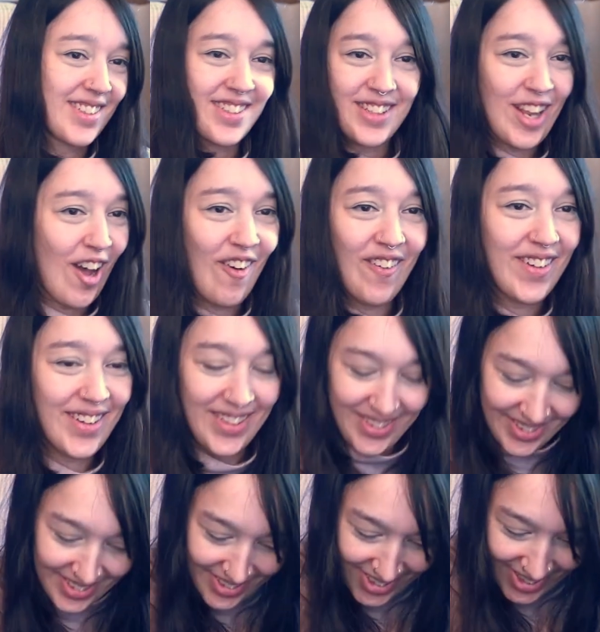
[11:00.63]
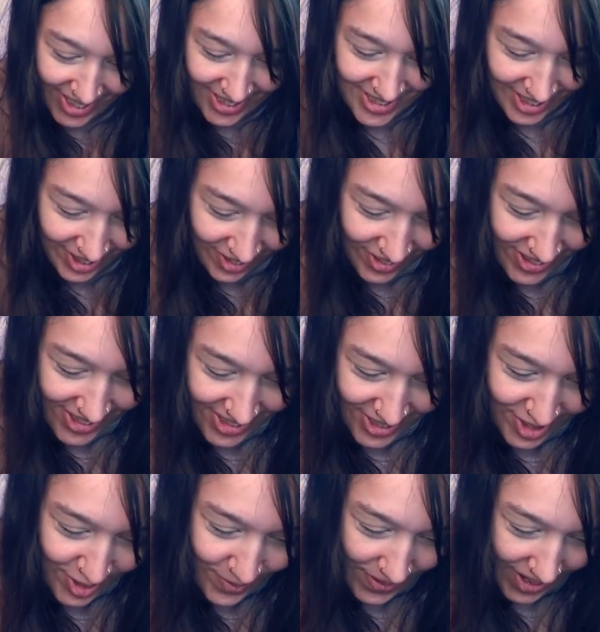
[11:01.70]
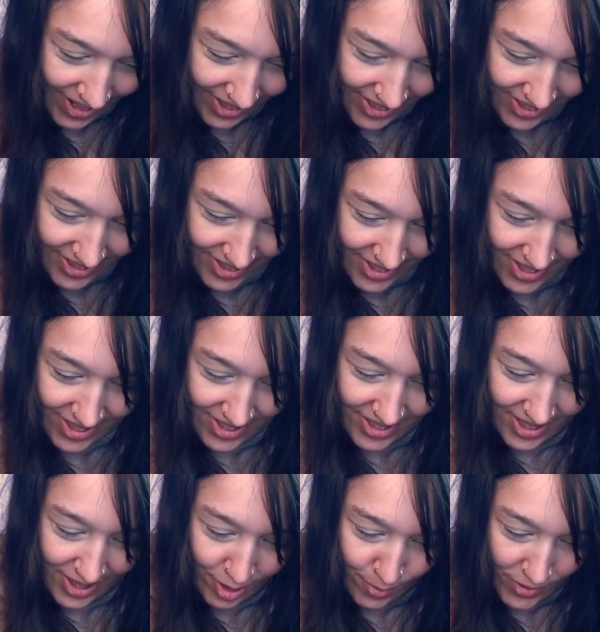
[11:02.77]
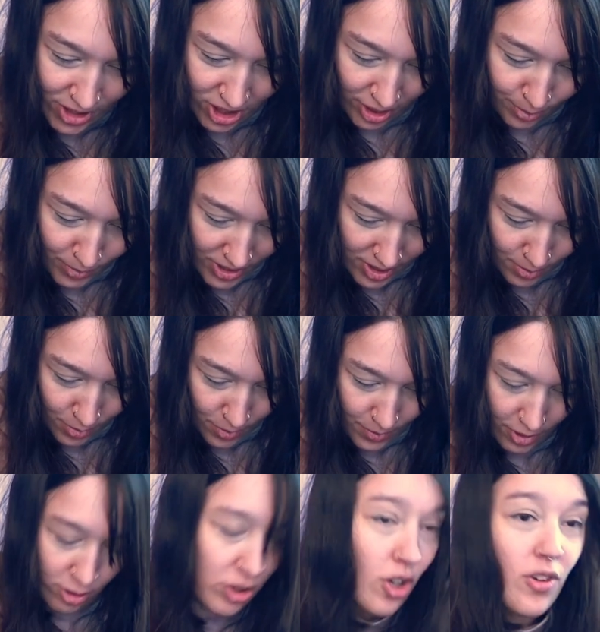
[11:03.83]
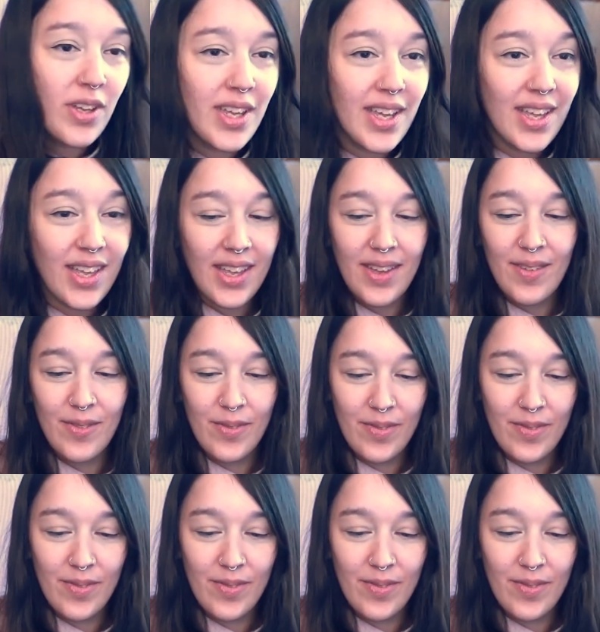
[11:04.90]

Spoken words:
No. That's not going to the new bag. Okay, let me check my zipper pouch. Oh yeah!